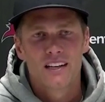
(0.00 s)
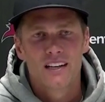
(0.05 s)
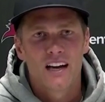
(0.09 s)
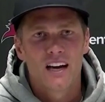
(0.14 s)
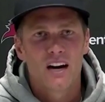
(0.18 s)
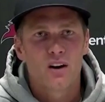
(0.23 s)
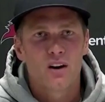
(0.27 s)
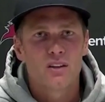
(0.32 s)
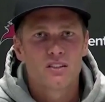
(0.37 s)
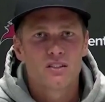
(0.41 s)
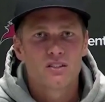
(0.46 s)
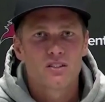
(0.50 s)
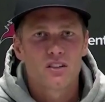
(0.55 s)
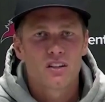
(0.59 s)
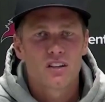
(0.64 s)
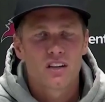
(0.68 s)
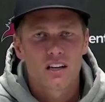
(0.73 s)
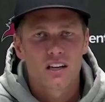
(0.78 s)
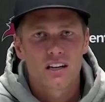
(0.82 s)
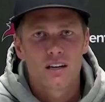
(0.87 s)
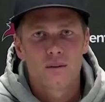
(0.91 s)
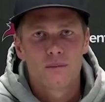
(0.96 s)
how things are
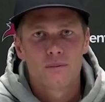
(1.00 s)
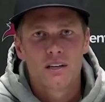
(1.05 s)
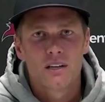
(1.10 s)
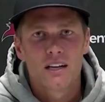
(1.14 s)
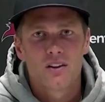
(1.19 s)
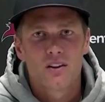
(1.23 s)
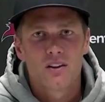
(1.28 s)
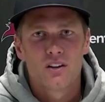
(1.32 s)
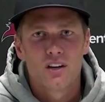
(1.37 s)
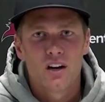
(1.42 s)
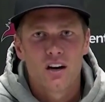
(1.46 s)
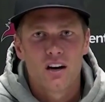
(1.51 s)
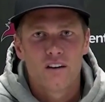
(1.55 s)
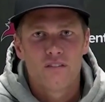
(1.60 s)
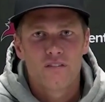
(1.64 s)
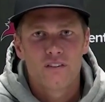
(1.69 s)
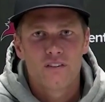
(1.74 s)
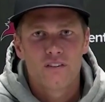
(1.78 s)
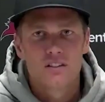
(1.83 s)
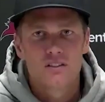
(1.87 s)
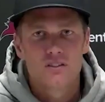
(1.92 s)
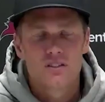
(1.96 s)
going to come together in the
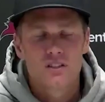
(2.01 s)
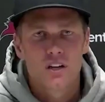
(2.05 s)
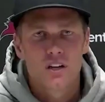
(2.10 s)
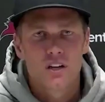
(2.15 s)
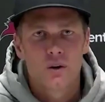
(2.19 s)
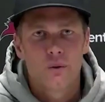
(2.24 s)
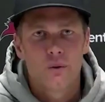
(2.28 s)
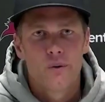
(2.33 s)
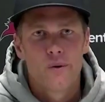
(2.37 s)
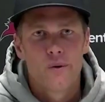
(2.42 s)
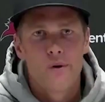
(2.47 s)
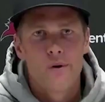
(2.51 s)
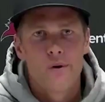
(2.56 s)
offense so